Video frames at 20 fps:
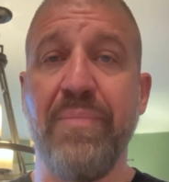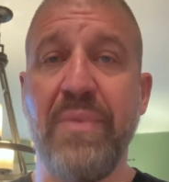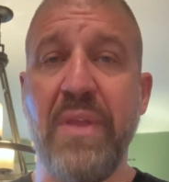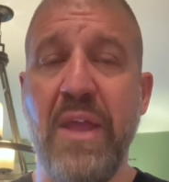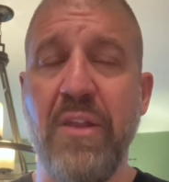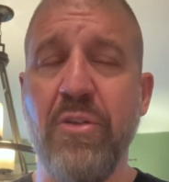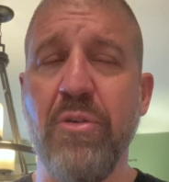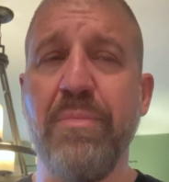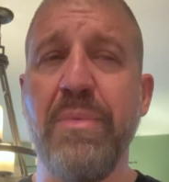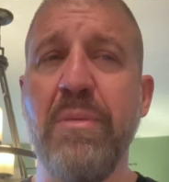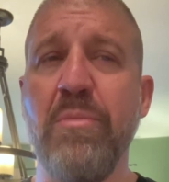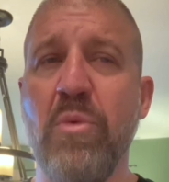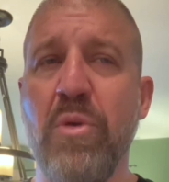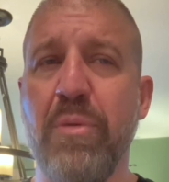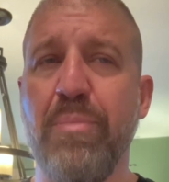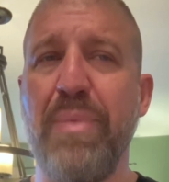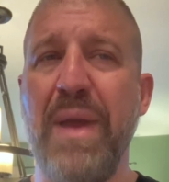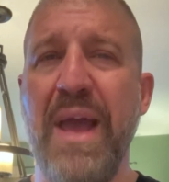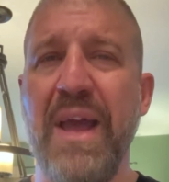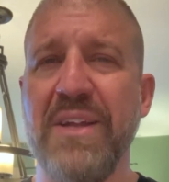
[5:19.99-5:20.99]
And you'll be
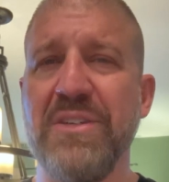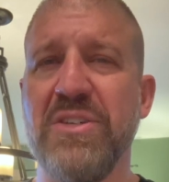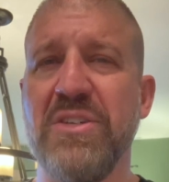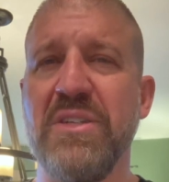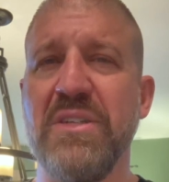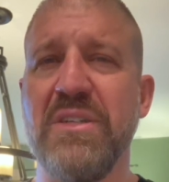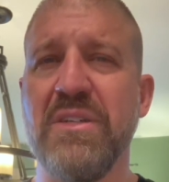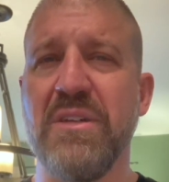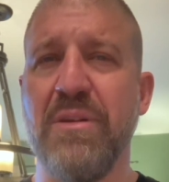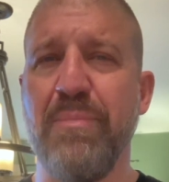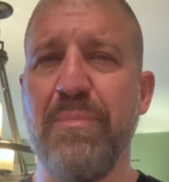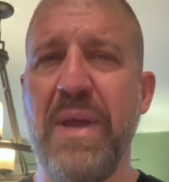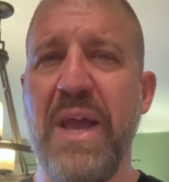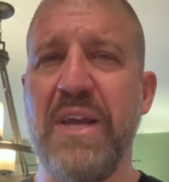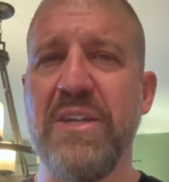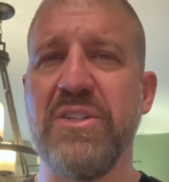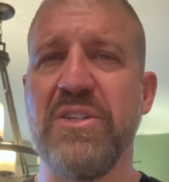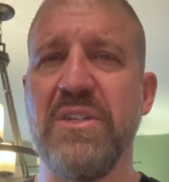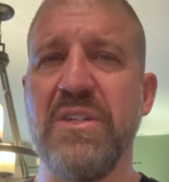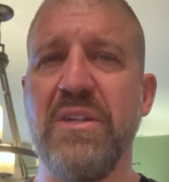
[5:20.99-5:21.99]
more passionate,
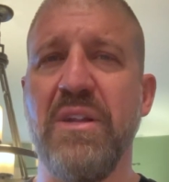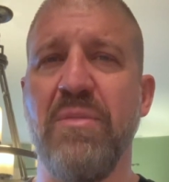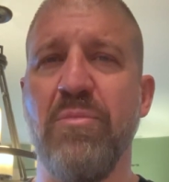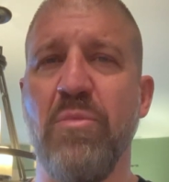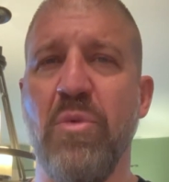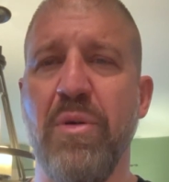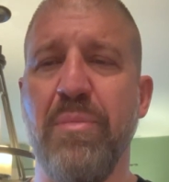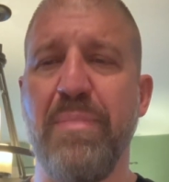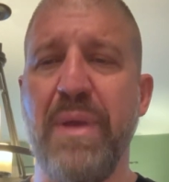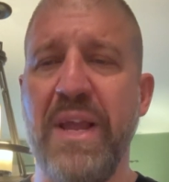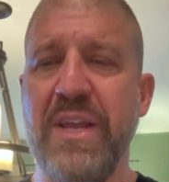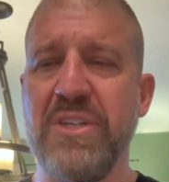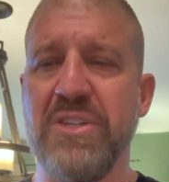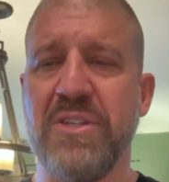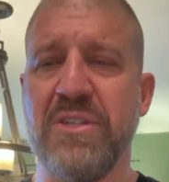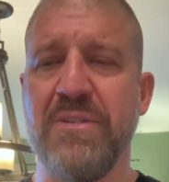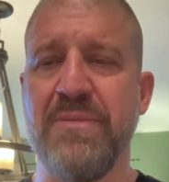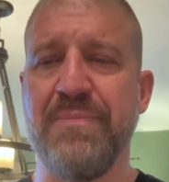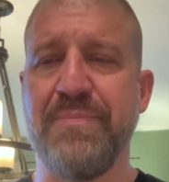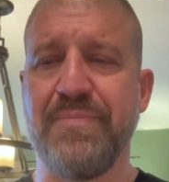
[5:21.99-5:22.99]
compassionate, and more
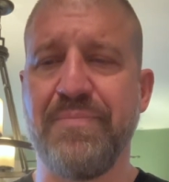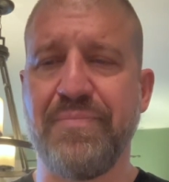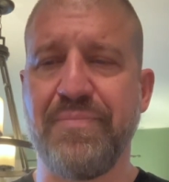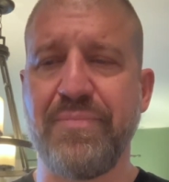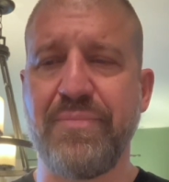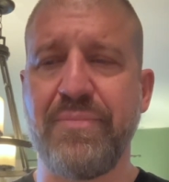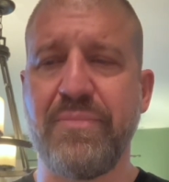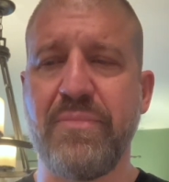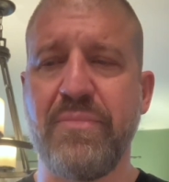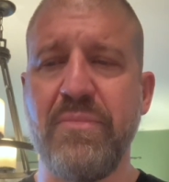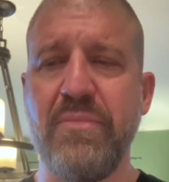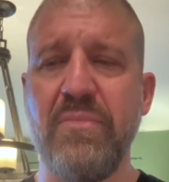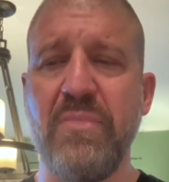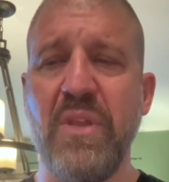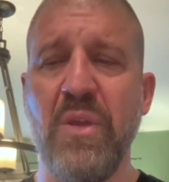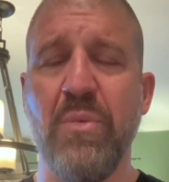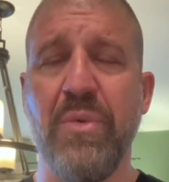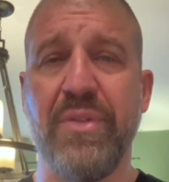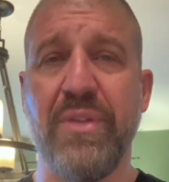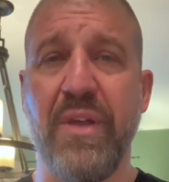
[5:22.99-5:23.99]
patient
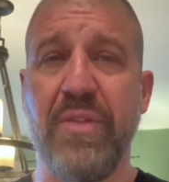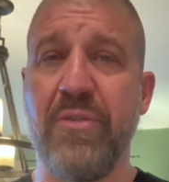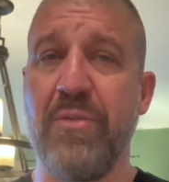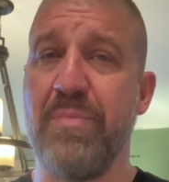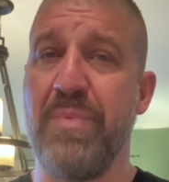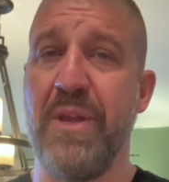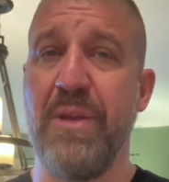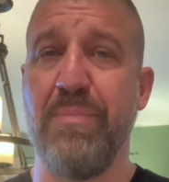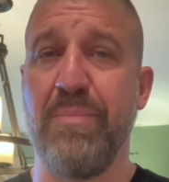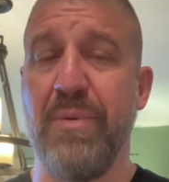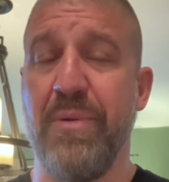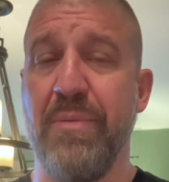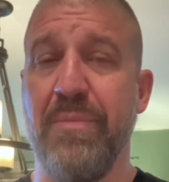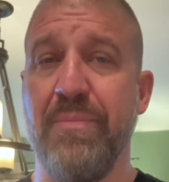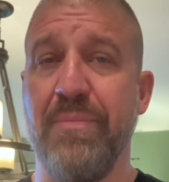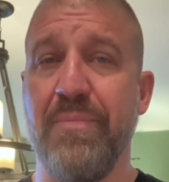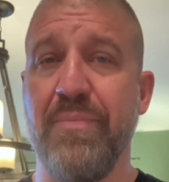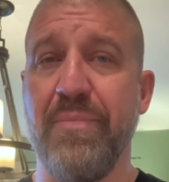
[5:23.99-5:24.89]
with other people.